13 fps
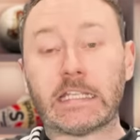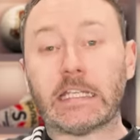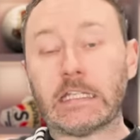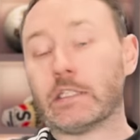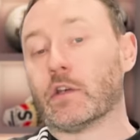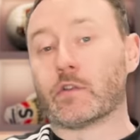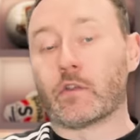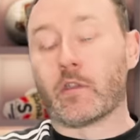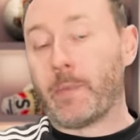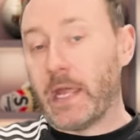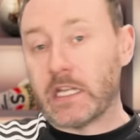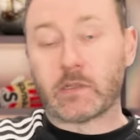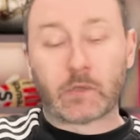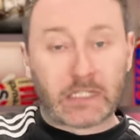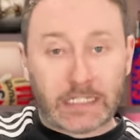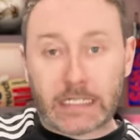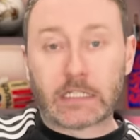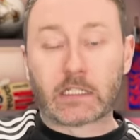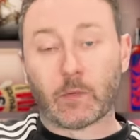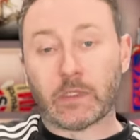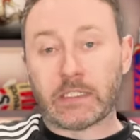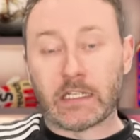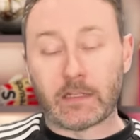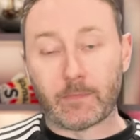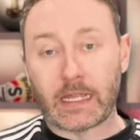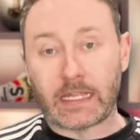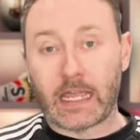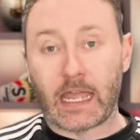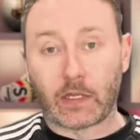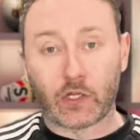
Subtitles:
he does on the pitch which leads to a teammate getting a